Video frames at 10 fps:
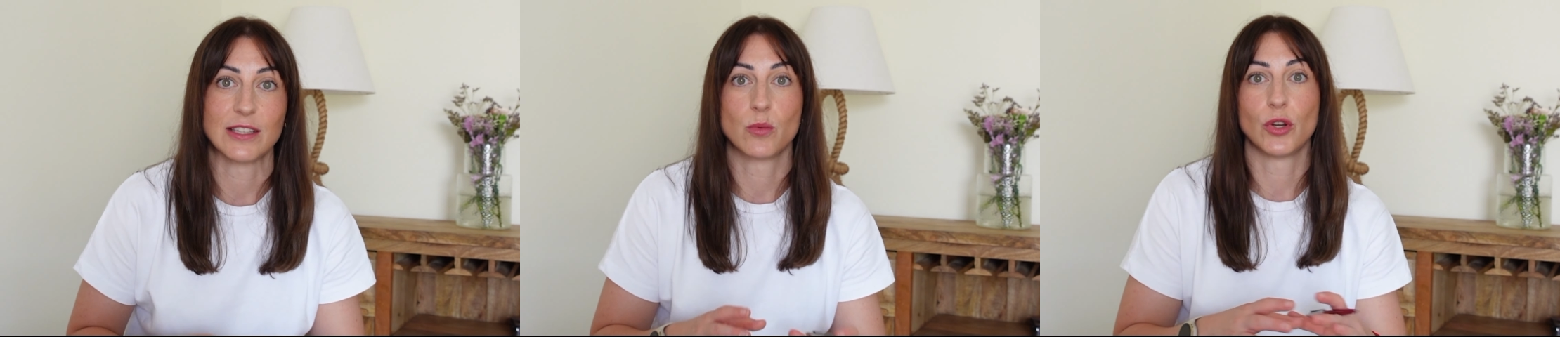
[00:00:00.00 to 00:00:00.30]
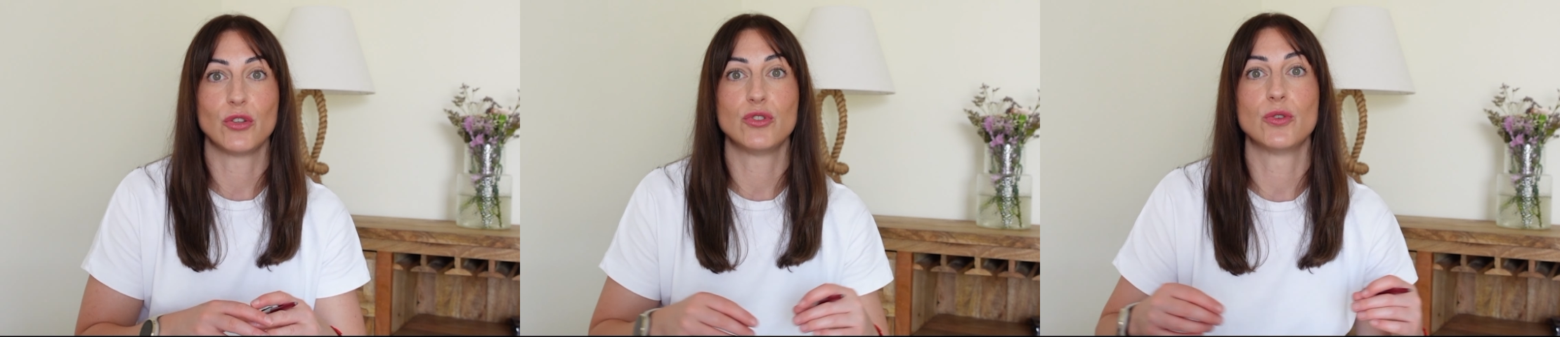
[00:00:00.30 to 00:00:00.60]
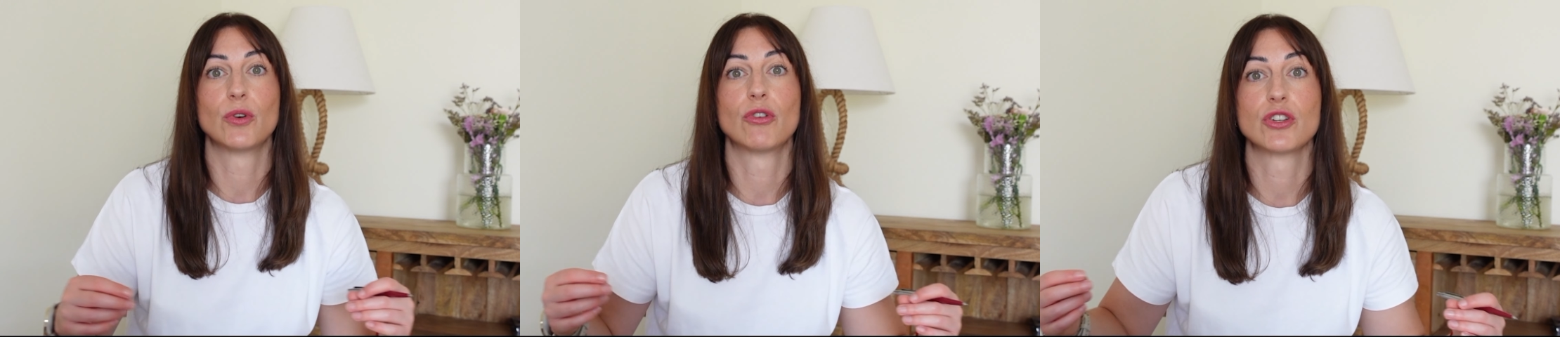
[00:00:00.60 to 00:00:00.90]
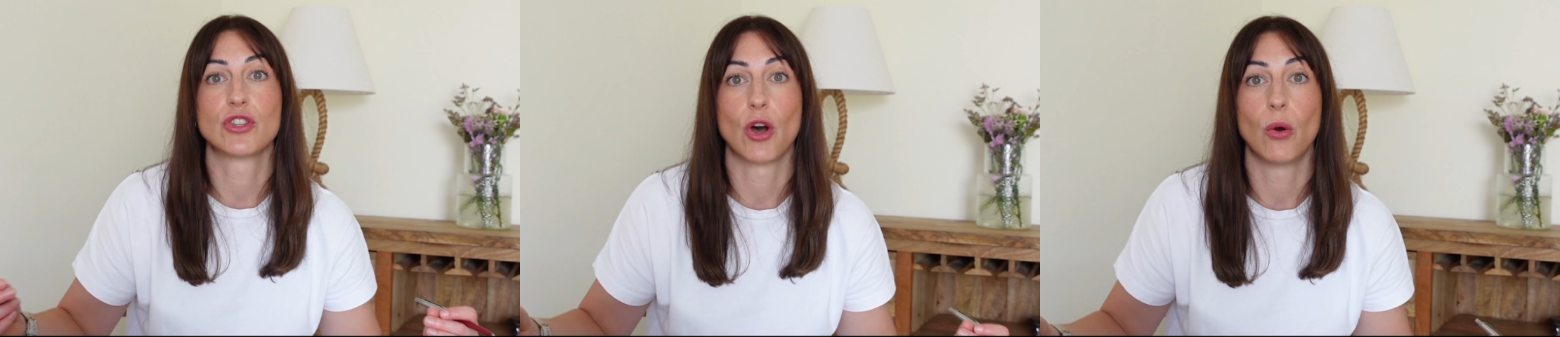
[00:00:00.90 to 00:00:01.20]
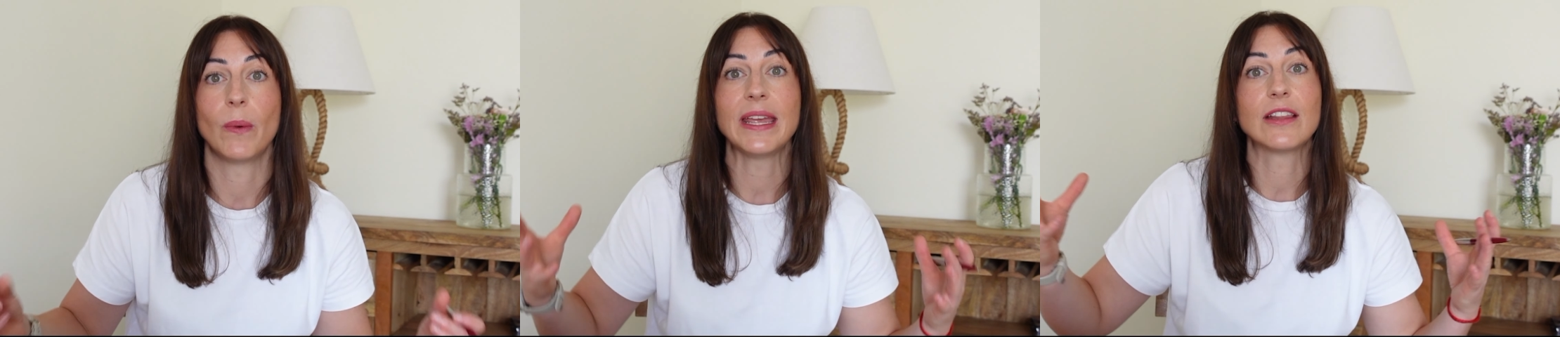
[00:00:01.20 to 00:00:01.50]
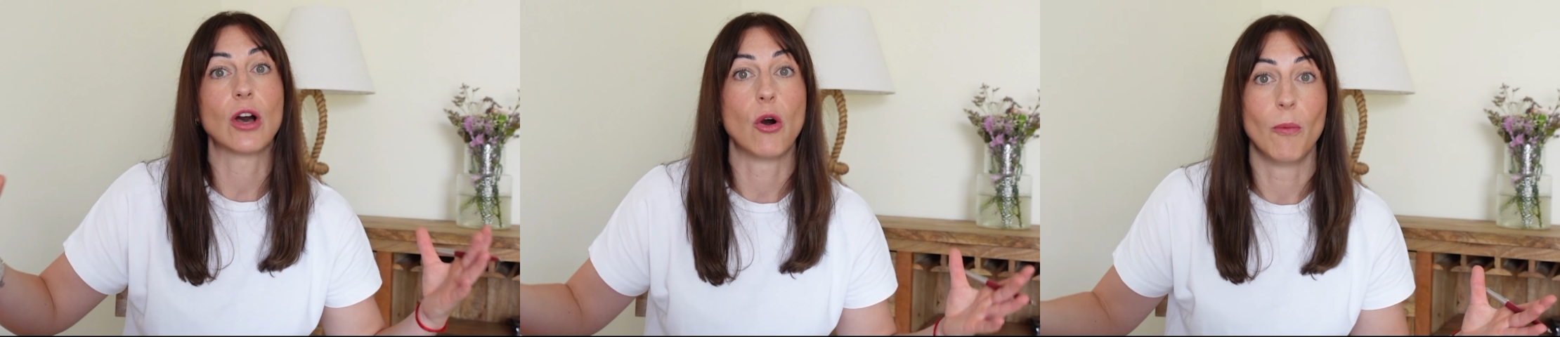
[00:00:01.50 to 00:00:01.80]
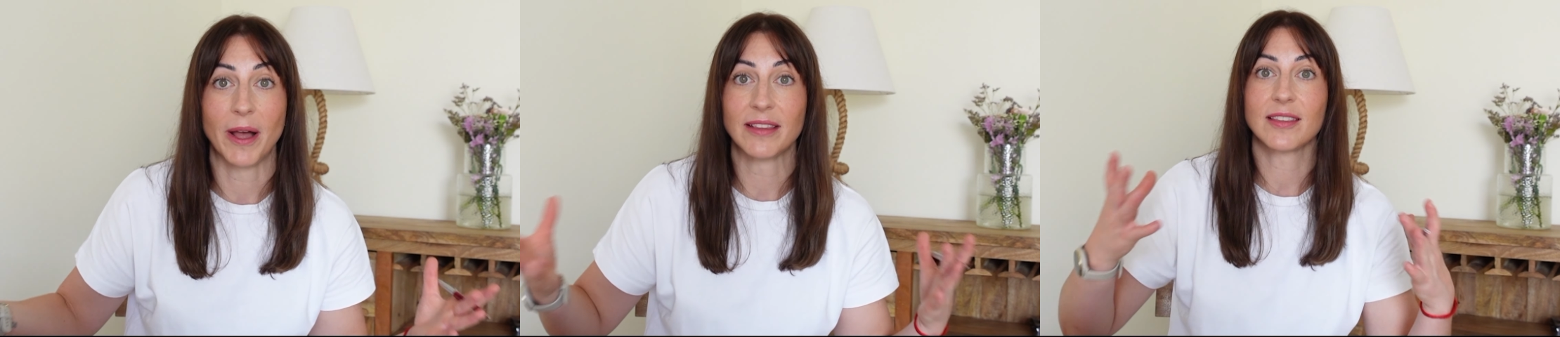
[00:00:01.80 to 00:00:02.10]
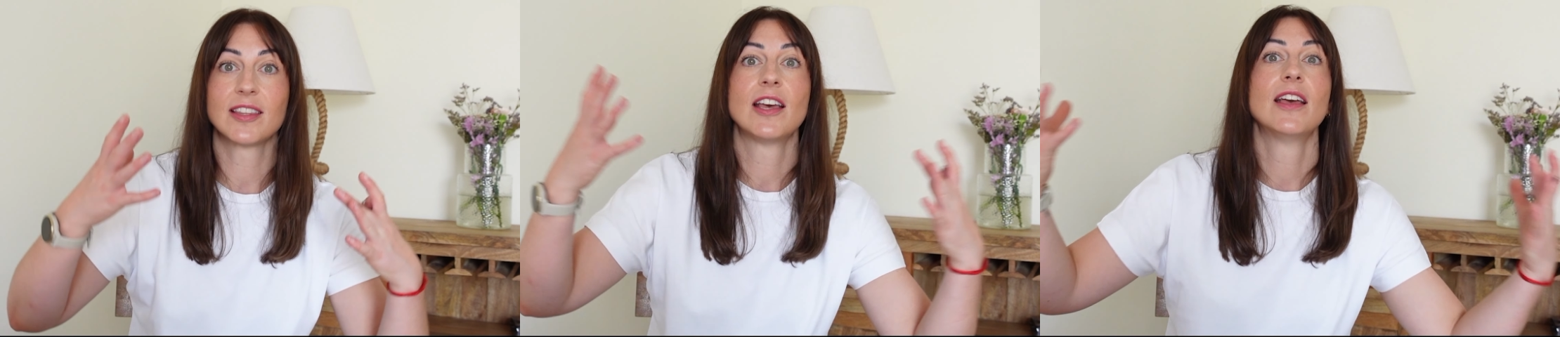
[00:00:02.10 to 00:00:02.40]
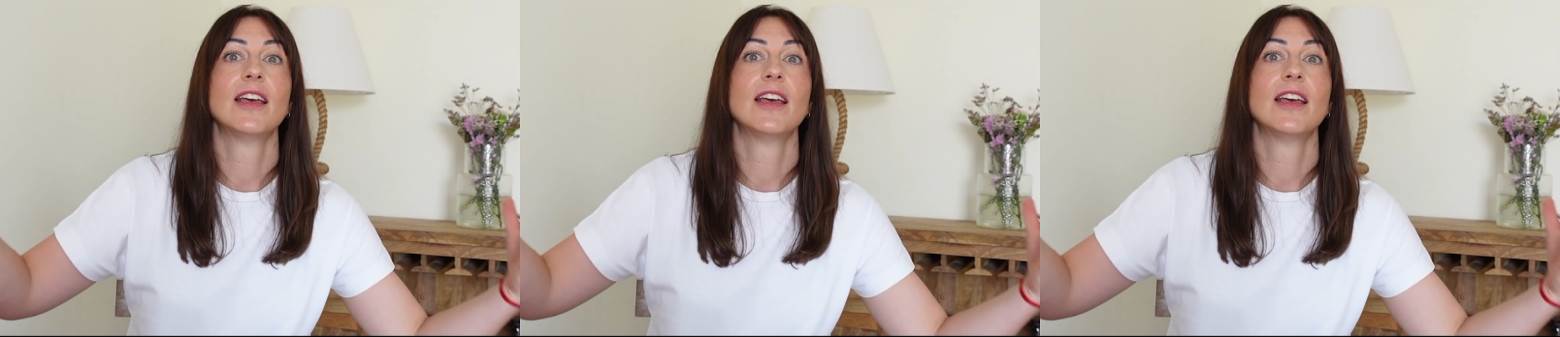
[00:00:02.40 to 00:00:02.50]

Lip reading: It's what you do across the whole week, the whole month,